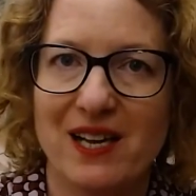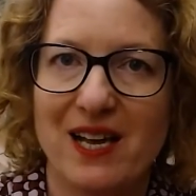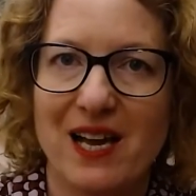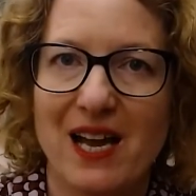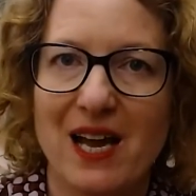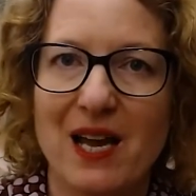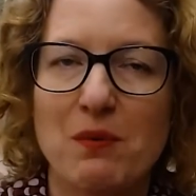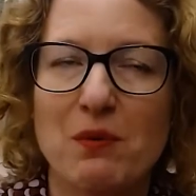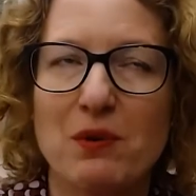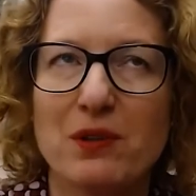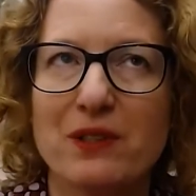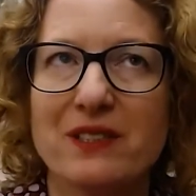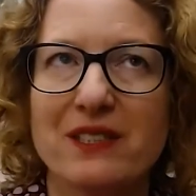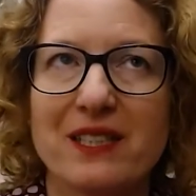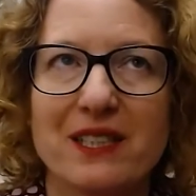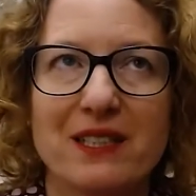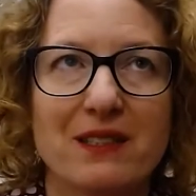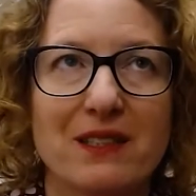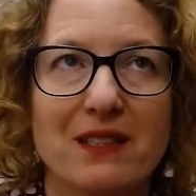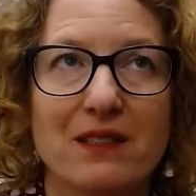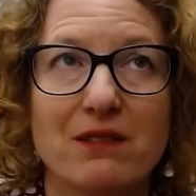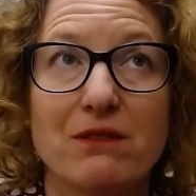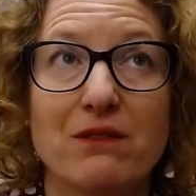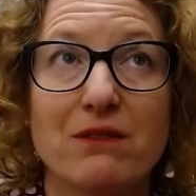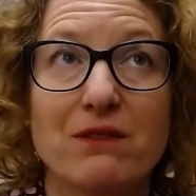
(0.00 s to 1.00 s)
I once had
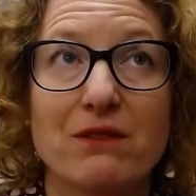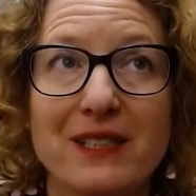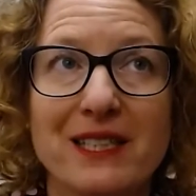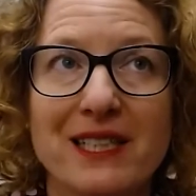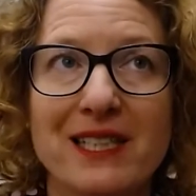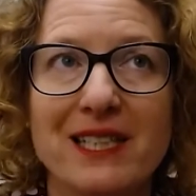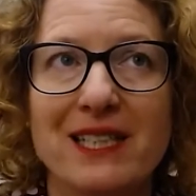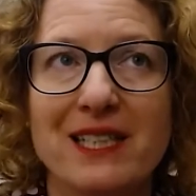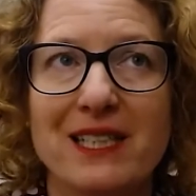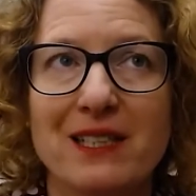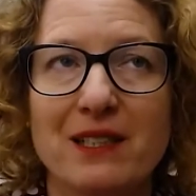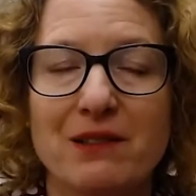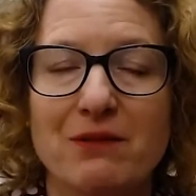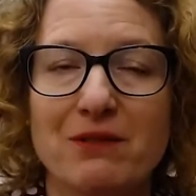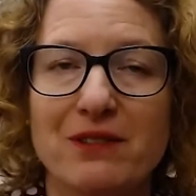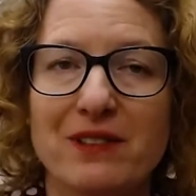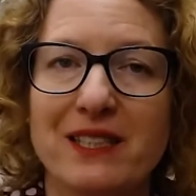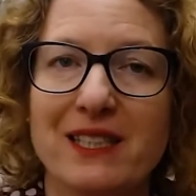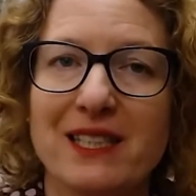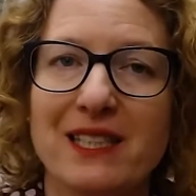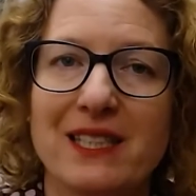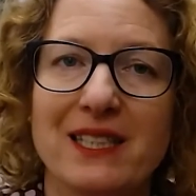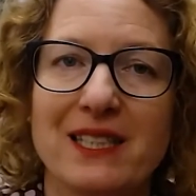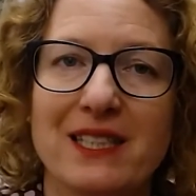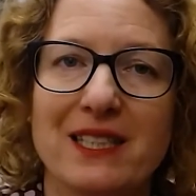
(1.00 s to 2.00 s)
a
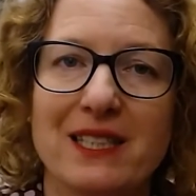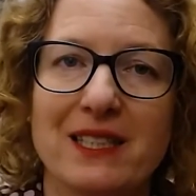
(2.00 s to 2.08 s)
really